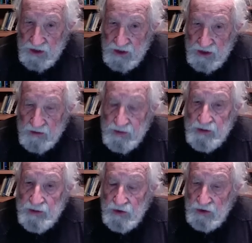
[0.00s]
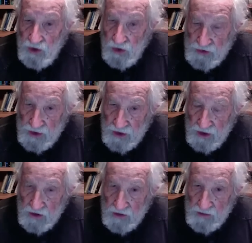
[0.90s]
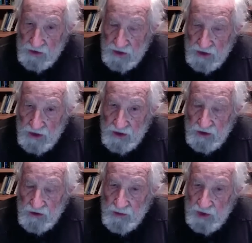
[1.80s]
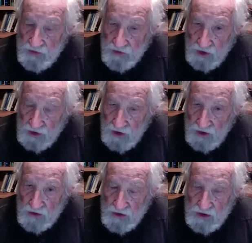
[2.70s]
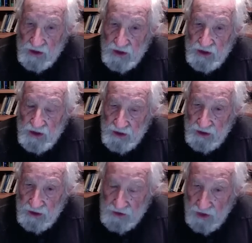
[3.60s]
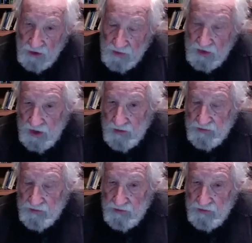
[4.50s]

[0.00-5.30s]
the people who had lost their homes, who'd been foreclosed. Let's help them.